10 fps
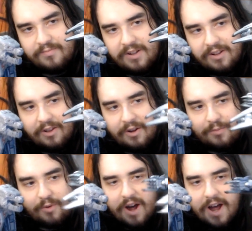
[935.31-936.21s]
a lot
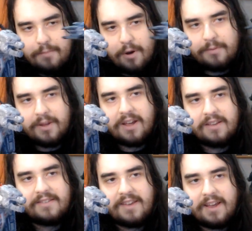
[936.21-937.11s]
more eye-popping, I'd
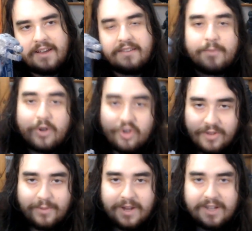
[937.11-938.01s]
say, especially
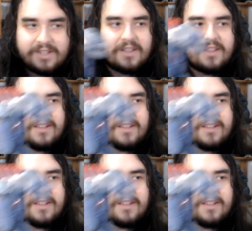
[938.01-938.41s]
in person than this